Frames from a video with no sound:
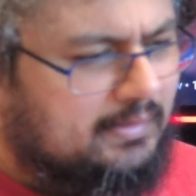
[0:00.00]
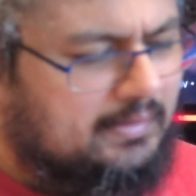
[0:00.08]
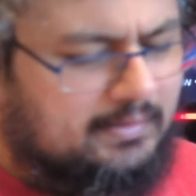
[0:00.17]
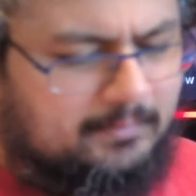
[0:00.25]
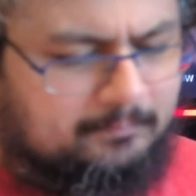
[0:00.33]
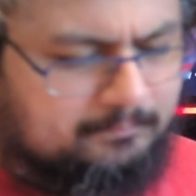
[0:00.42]

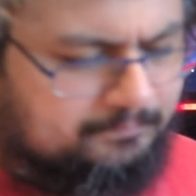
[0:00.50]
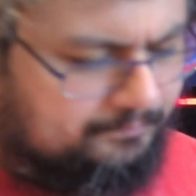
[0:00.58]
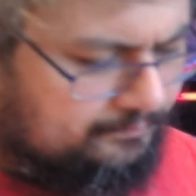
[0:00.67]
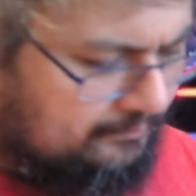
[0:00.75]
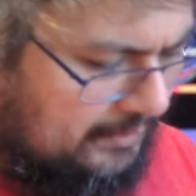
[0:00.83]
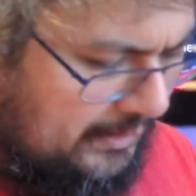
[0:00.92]
Um,
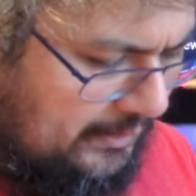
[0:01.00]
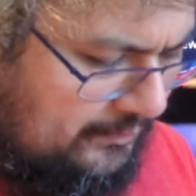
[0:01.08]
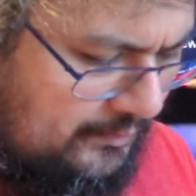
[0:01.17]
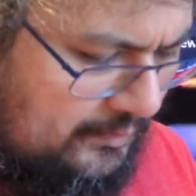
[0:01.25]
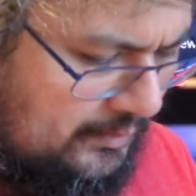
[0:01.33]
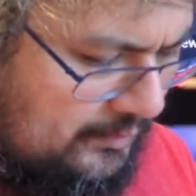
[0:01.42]

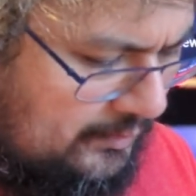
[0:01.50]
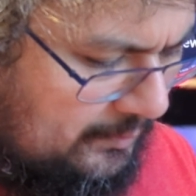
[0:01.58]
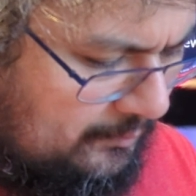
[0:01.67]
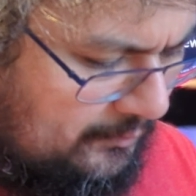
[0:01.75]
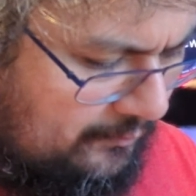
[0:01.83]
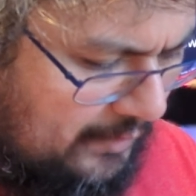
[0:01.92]
yeah, this
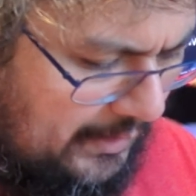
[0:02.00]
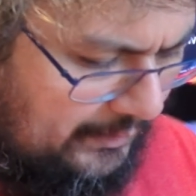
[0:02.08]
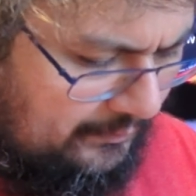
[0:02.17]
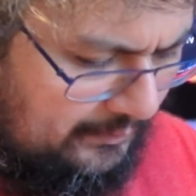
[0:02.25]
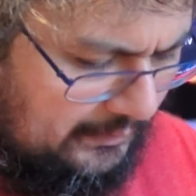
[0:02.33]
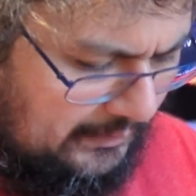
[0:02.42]
seems
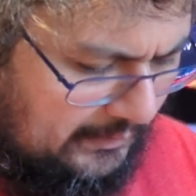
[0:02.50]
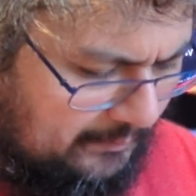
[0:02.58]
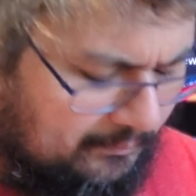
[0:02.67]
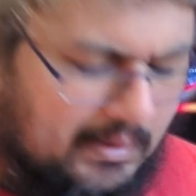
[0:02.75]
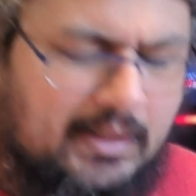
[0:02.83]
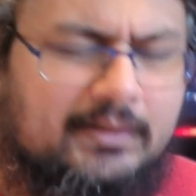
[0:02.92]
fine.
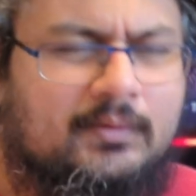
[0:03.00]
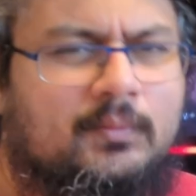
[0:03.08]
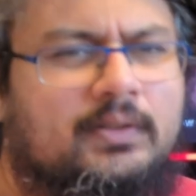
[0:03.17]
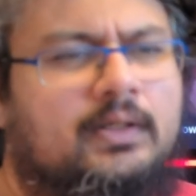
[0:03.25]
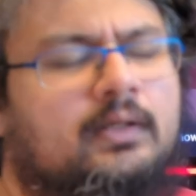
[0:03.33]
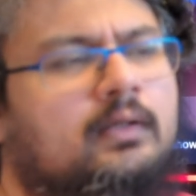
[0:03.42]
Um, I
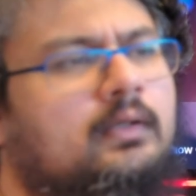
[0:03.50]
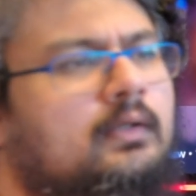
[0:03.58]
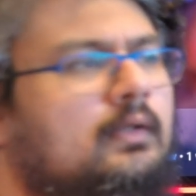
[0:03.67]
don't have,